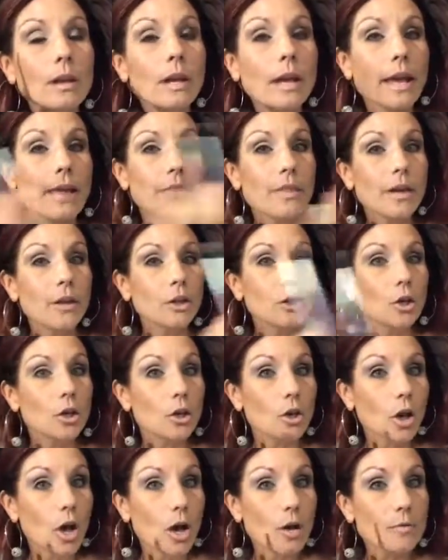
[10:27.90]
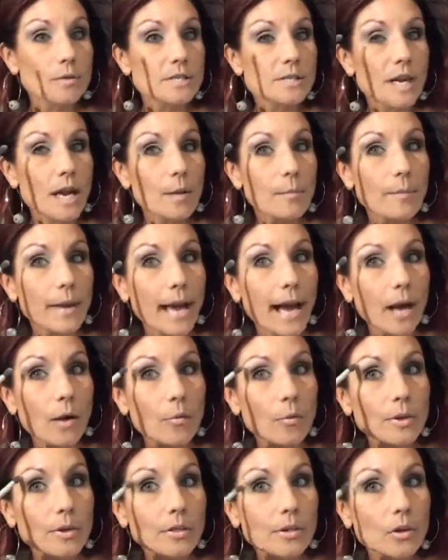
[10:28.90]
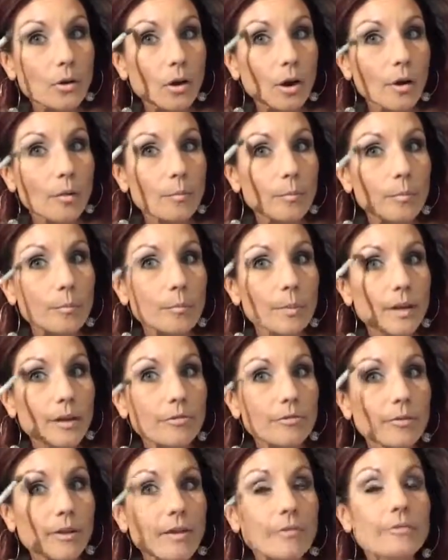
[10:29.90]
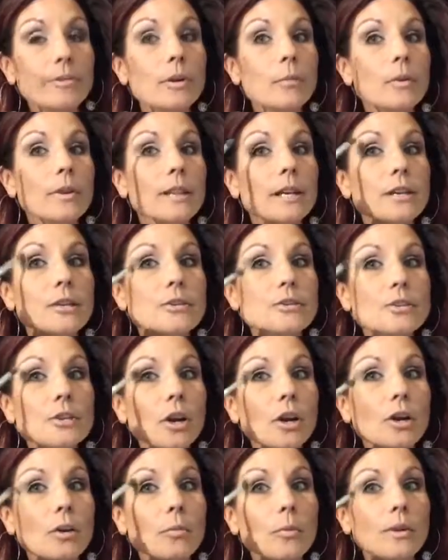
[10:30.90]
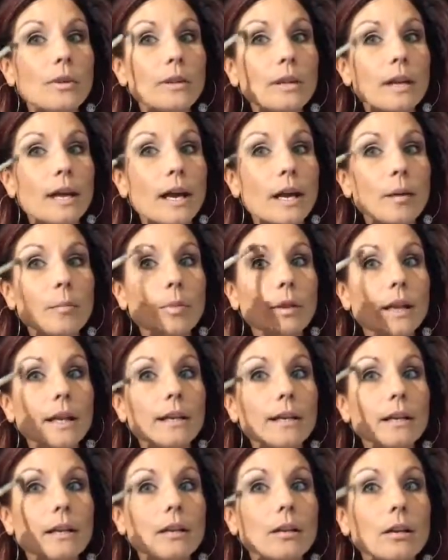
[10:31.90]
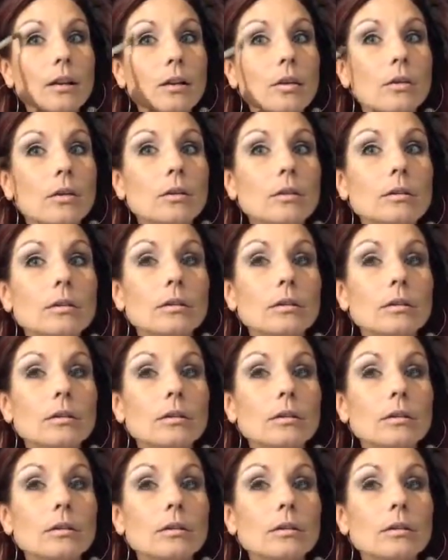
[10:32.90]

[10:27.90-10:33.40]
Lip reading: And then you can always come back with your big fluffy one that you started with and kind of blend it a little.